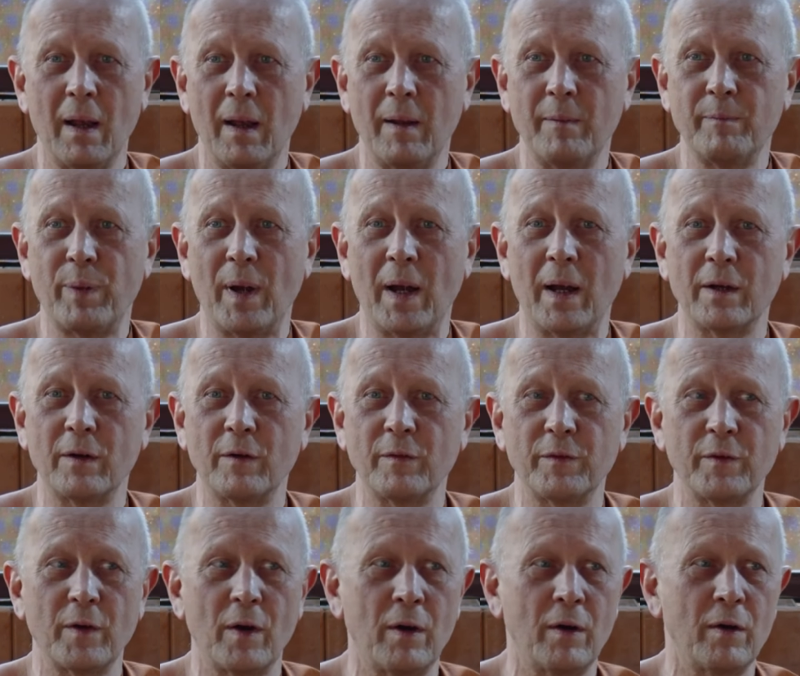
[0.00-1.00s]
and part
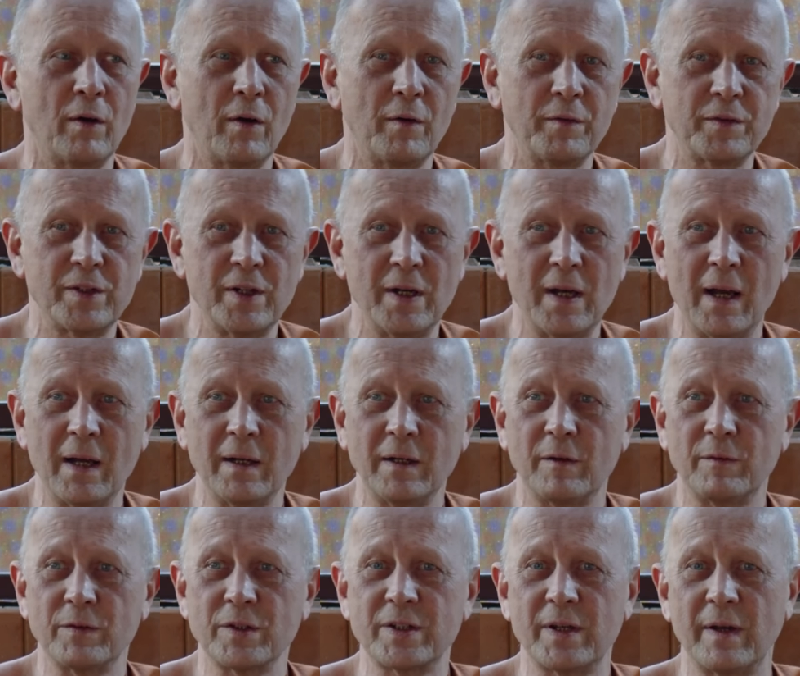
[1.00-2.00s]
of, uh, of Sri
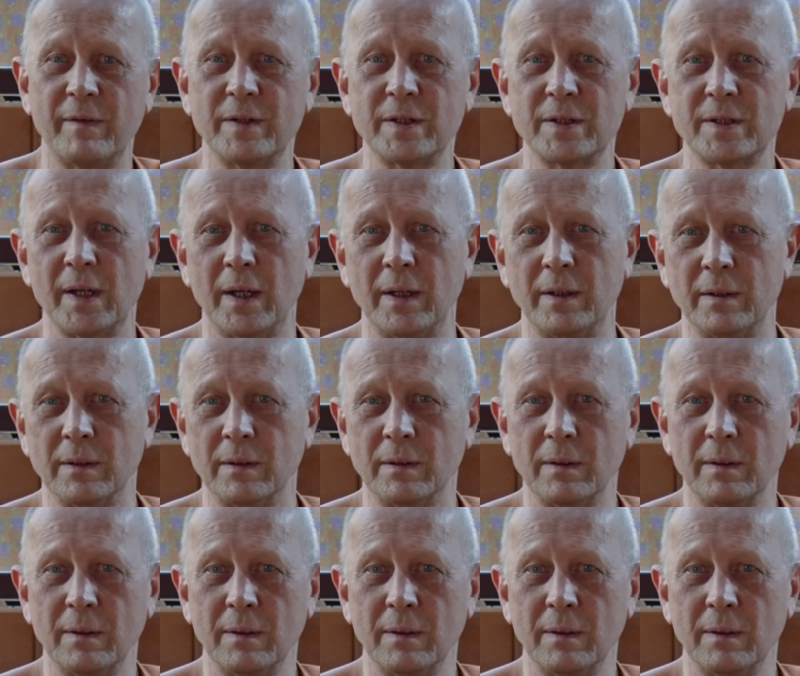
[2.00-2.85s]
Lanka was devastated.